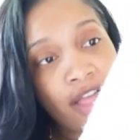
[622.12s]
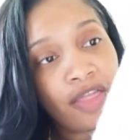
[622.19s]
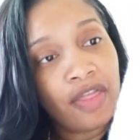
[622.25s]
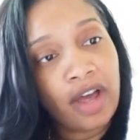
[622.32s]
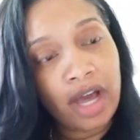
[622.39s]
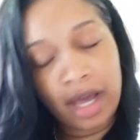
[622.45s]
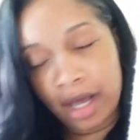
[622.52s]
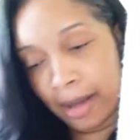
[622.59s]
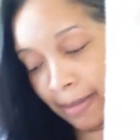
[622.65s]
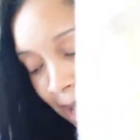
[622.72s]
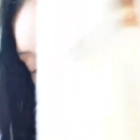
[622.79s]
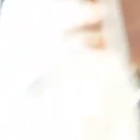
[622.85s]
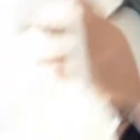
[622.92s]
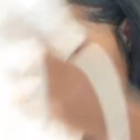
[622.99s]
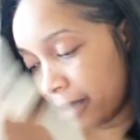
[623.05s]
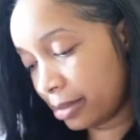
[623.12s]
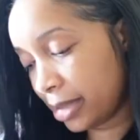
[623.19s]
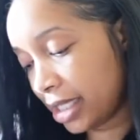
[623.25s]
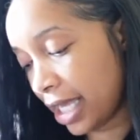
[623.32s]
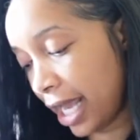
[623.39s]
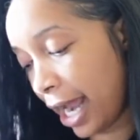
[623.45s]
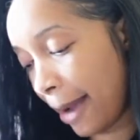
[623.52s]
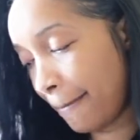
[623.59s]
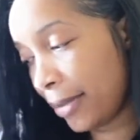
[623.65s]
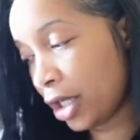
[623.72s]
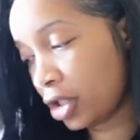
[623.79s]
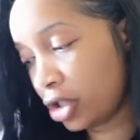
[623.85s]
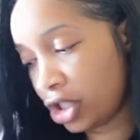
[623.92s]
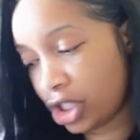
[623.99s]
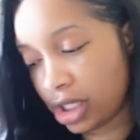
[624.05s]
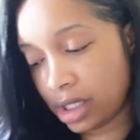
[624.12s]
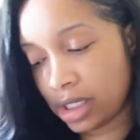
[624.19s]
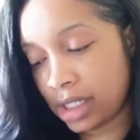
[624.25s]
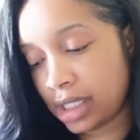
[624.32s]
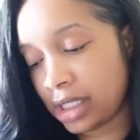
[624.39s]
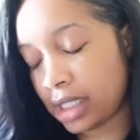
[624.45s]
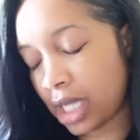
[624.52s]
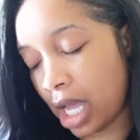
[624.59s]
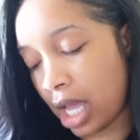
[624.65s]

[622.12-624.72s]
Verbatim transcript: the um, items that I purchased.